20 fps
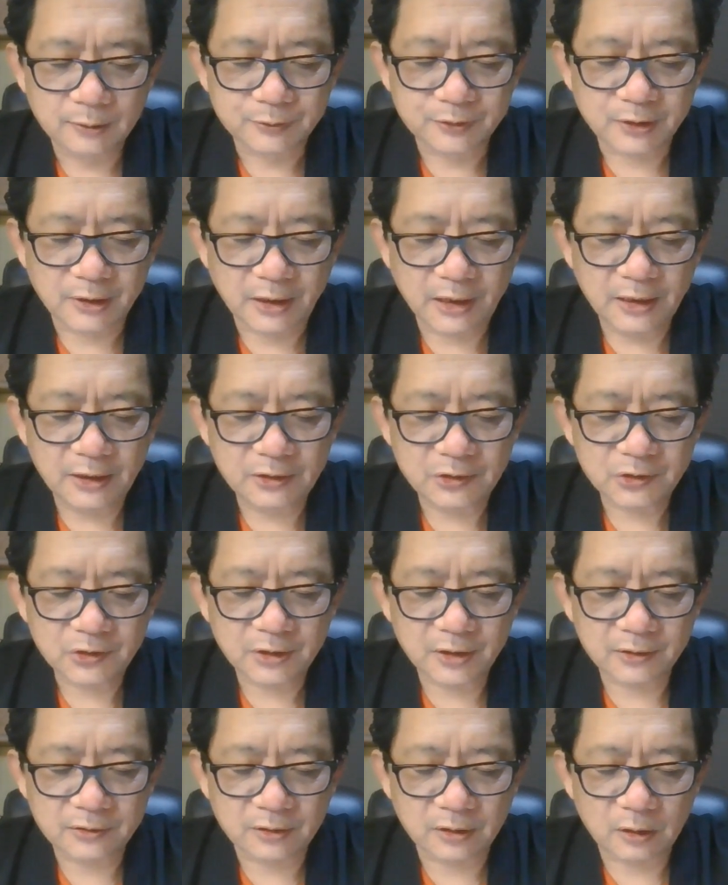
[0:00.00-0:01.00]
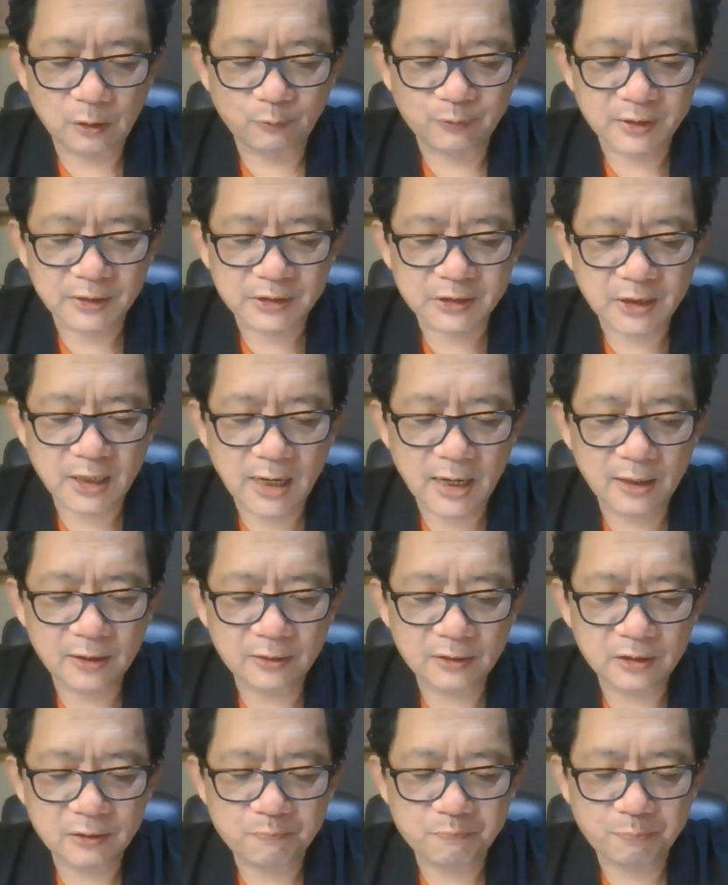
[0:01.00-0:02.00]
The ancestors of the Shang
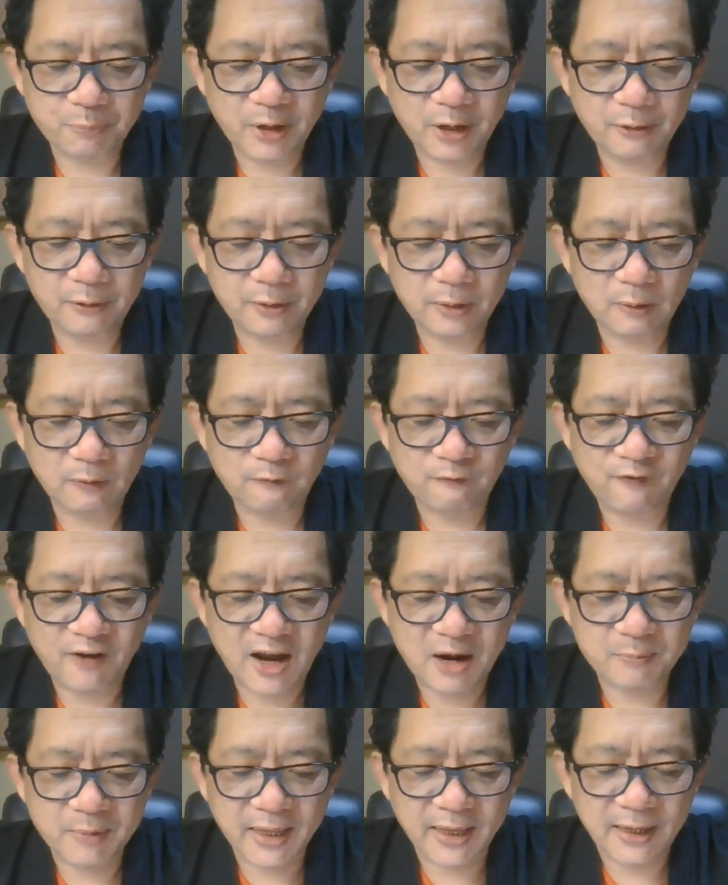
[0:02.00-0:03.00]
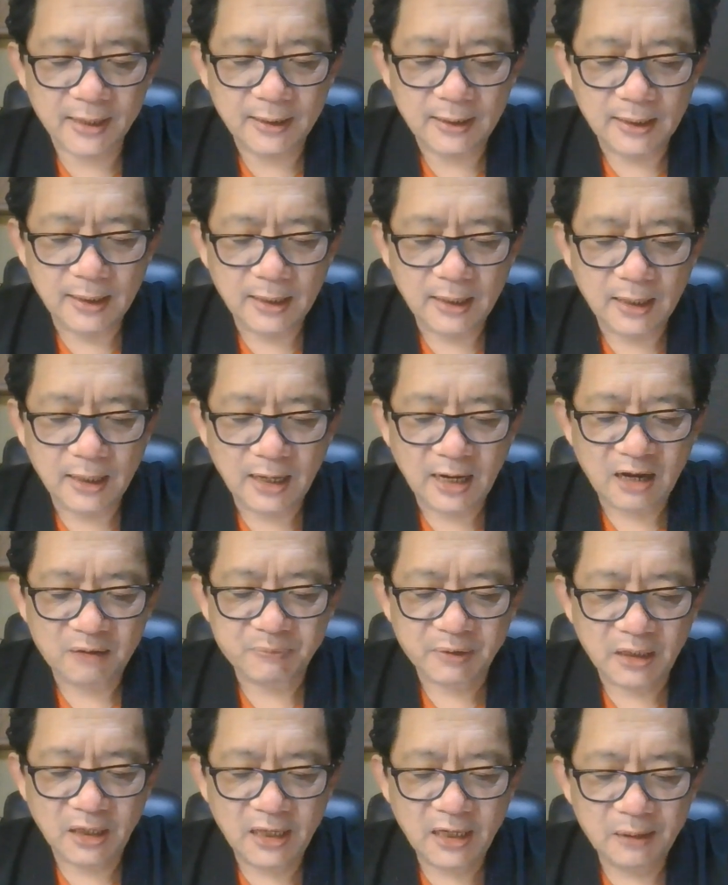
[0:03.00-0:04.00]
imperial family are
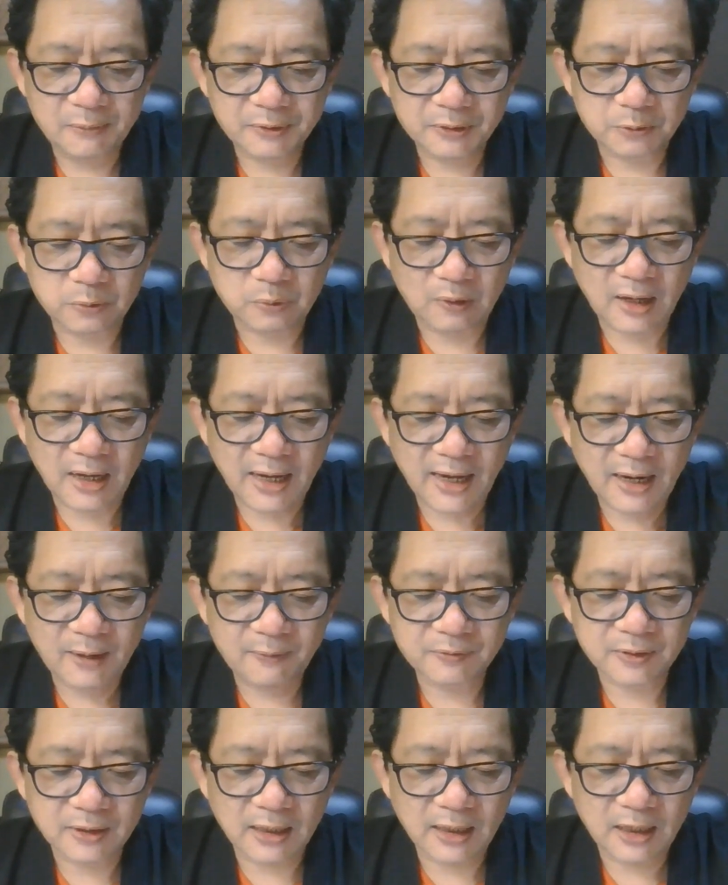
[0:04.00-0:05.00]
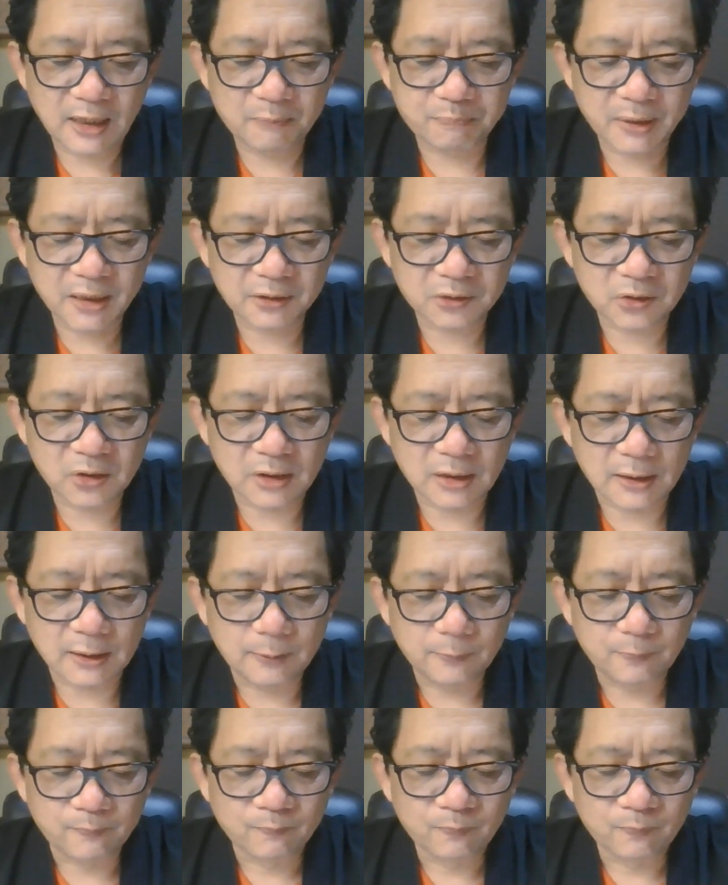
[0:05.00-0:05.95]
believed to have the ability